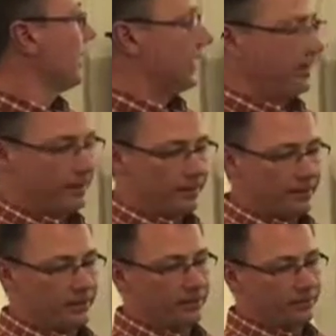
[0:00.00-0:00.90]
And
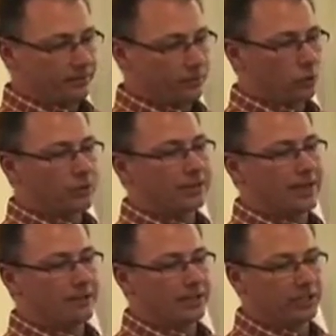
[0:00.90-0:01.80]
the fuel
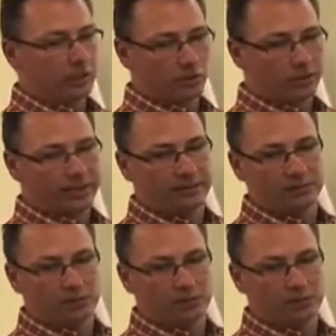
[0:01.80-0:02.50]
contamination will then